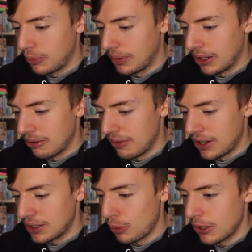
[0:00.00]
But we got a
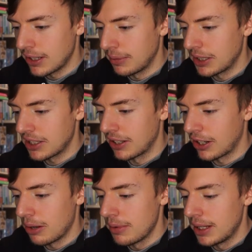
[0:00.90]
reverse Rotom, which is
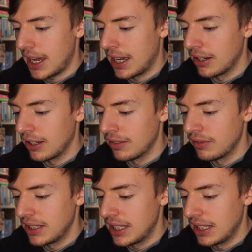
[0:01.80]
uncommon, and our
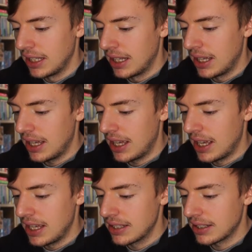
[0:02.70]
V
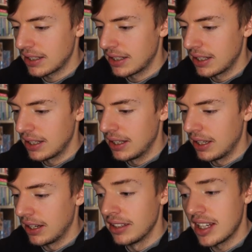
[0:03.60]
is
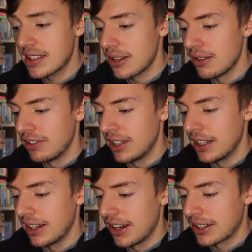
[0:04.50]
a Ditto
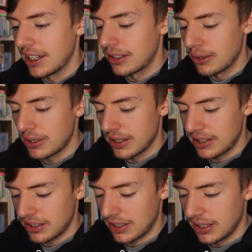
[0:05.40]
V. Okay, cool. So it's
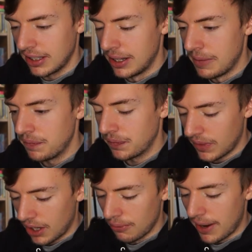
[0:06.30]
just a
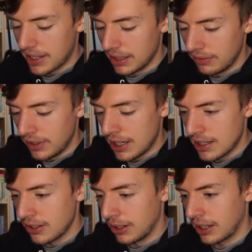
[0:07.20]
regular V.
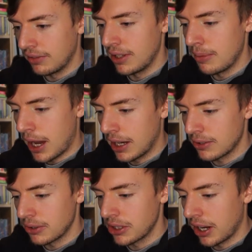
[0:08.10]
It's not like a
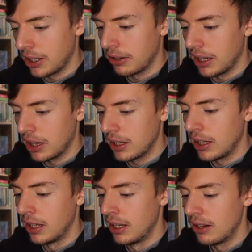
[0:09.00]
VMAX or a shiny or
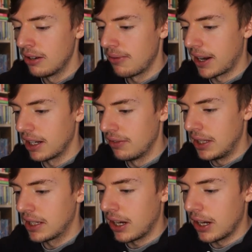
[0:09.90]
anything. Regular
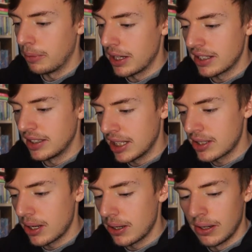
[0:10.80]
V card, but it's a
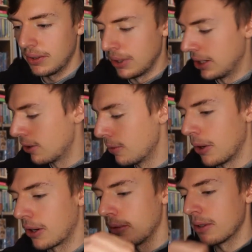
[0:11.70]
Ditto. Really cool
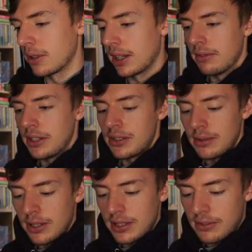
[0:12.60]
Pokemon, one of the original
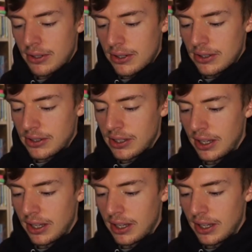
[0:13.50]
ones, of course.